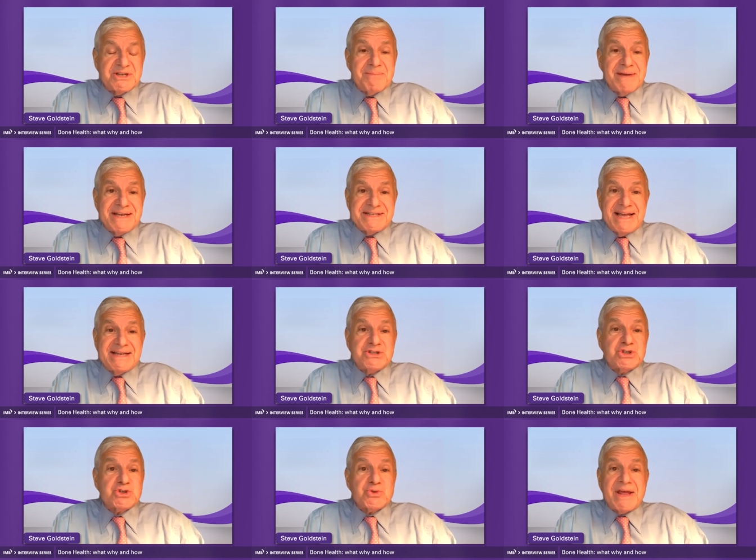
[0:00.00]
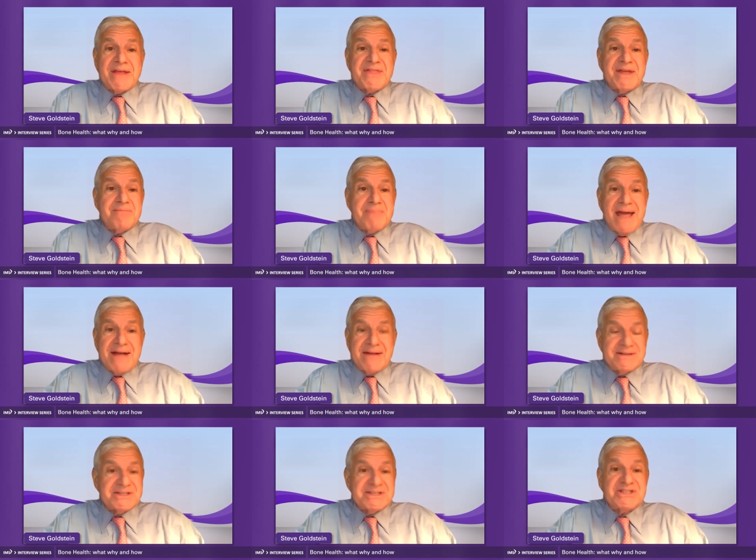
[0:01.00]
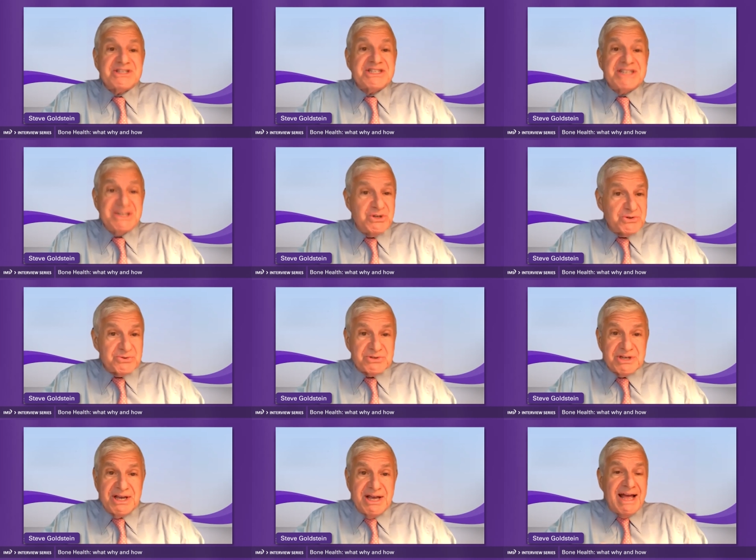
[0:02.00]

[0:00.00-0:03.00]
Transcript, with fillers: to maintain strength and balance in seniors